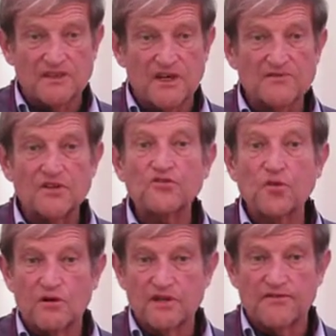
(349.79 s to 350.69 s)
of
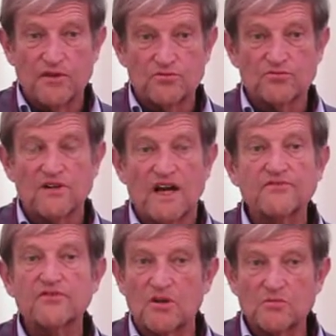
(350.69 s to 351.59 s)
historic
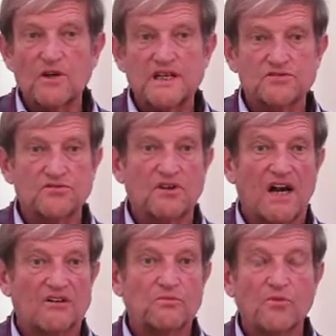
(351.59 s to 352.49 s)
photographs on Mohen Jo
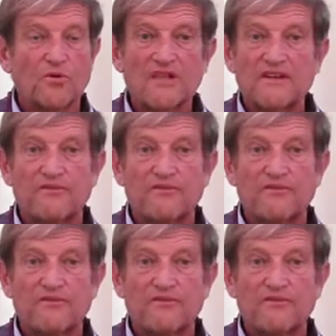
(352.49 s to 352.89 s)
Daro, more than